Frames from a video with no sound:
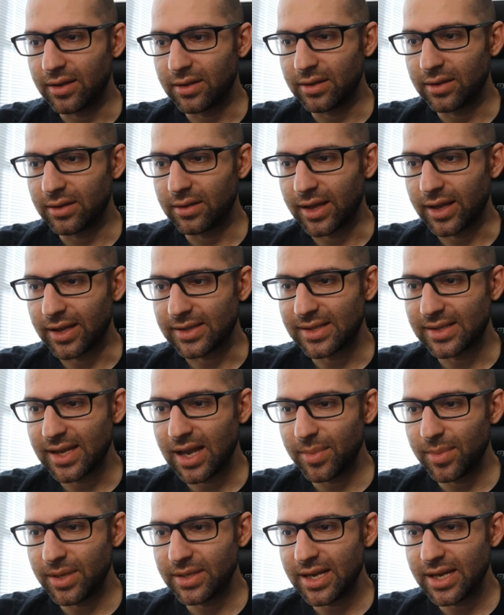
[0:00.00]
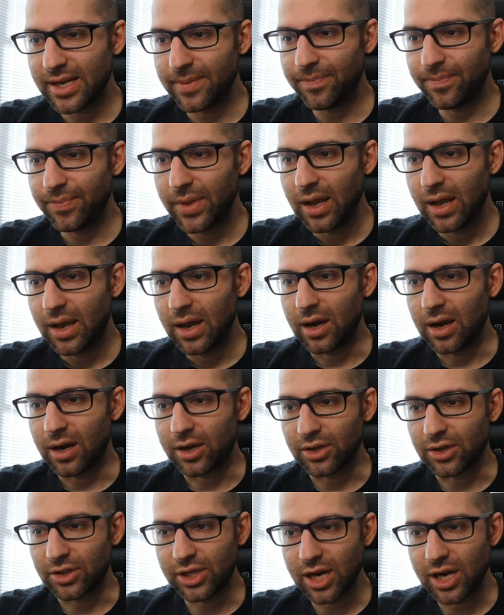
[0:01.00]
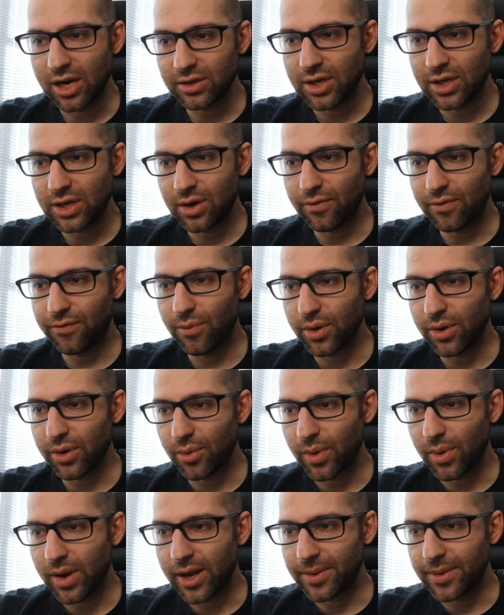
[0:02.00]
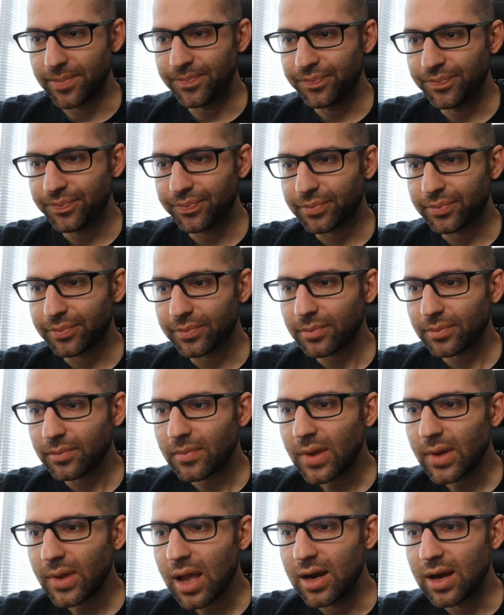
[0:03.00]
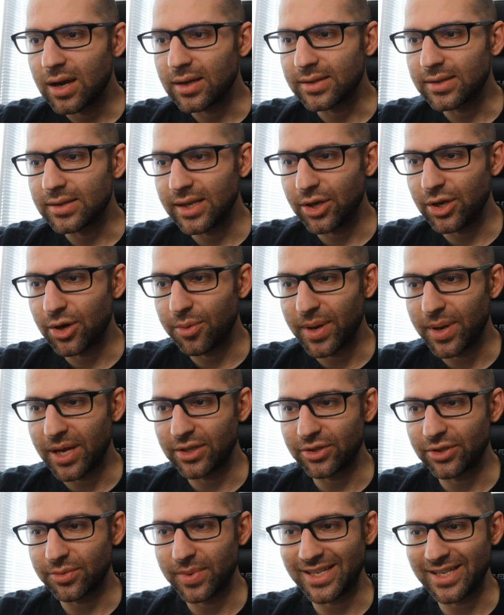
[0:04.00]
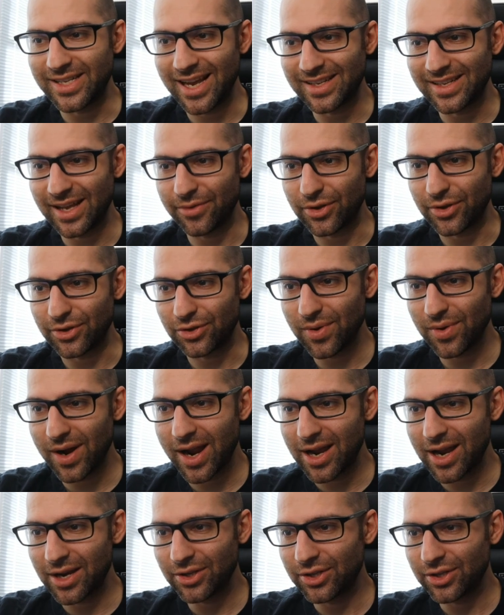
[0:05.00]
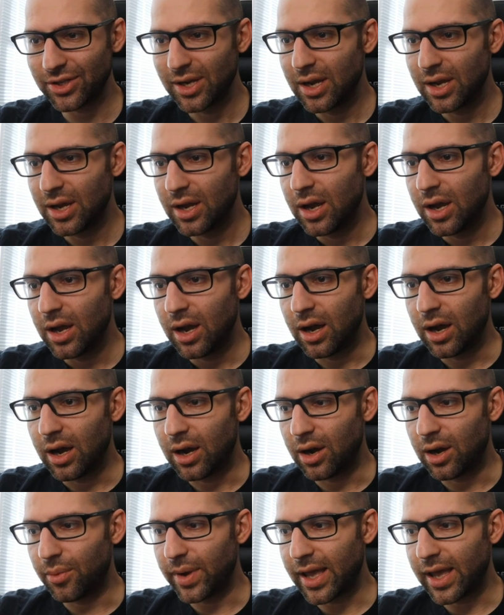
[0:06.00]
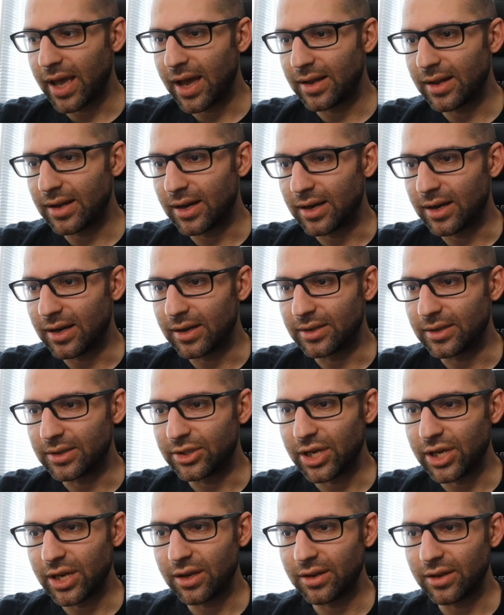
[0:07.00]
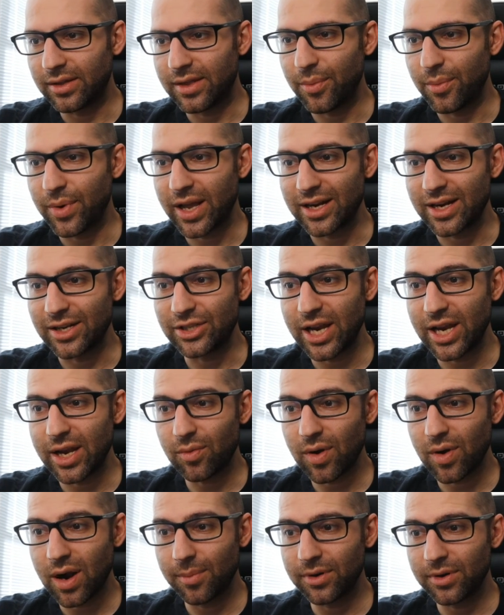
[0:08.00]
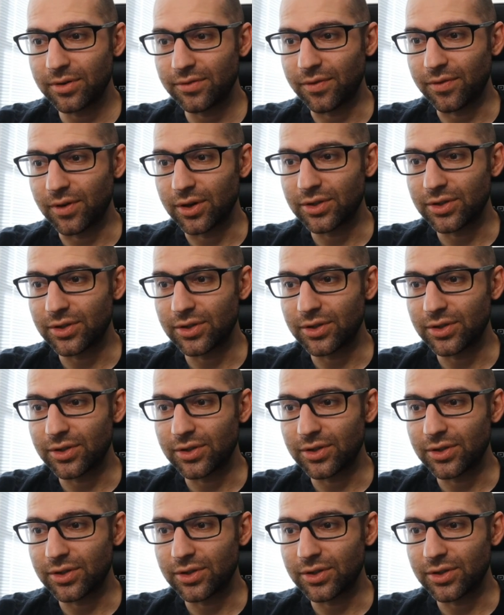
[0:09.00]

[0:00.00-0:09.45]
like Sammy did. Concerto for the win. Senior Benjamin takes out the trash. We get a Jake Roberts versus